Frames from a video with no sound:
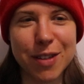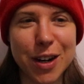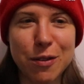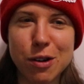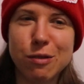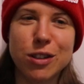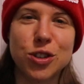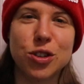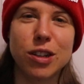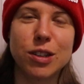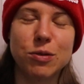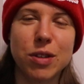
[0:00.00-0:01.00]
that I've always
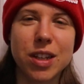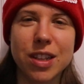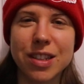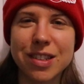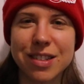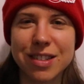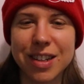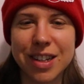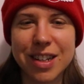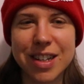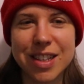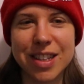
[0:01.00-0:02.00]
struggled with, is
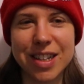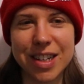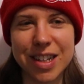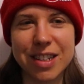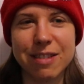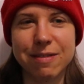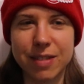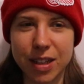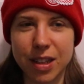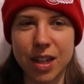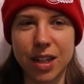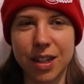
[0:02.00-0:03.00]
the need to
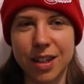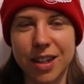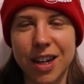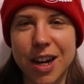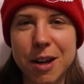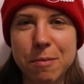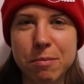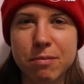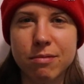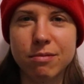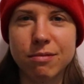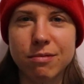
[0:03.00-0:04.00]
feel like
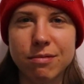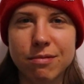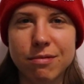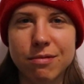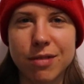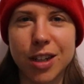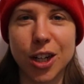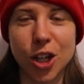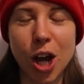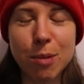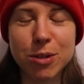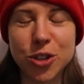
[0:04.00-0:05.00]
I'm
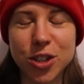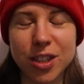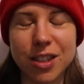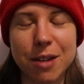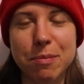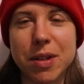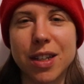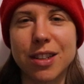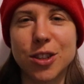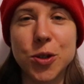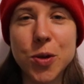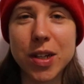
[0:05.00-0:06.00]
accomplishing something,
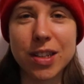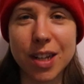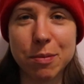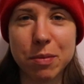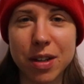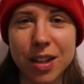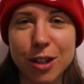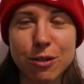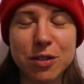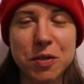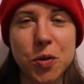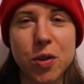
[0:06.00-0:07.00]
doing something
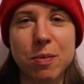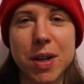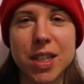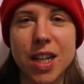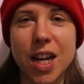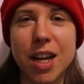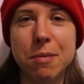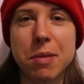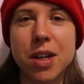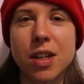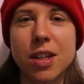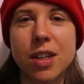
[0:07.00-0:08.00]
useful with my time.
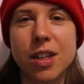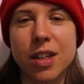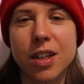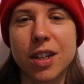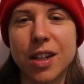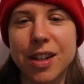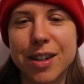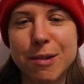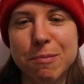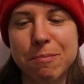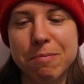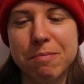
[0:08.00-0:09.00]

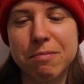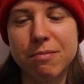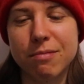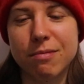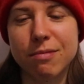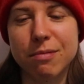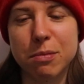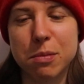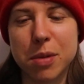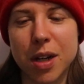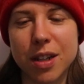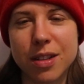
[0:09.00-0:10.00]

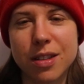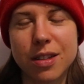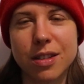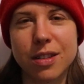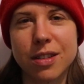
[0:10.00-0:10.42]
But